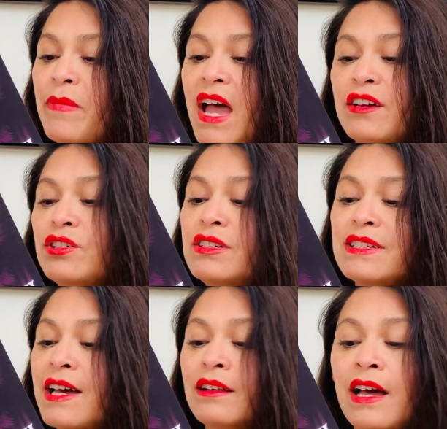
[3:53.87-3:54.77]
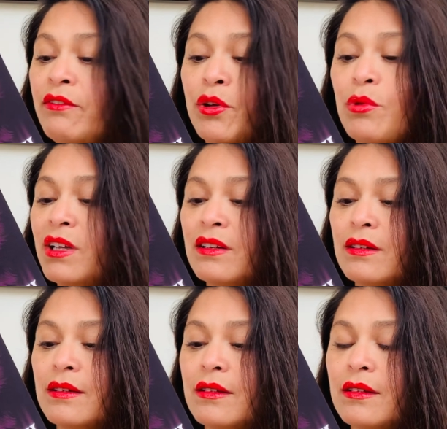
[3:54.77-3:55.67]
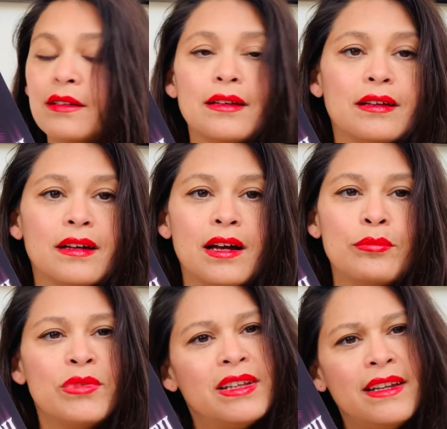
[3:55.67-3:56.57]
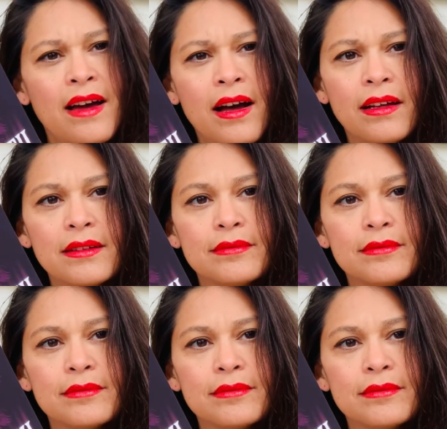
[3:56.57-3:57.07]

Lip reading: I couldn't tell everyone. I'm really not.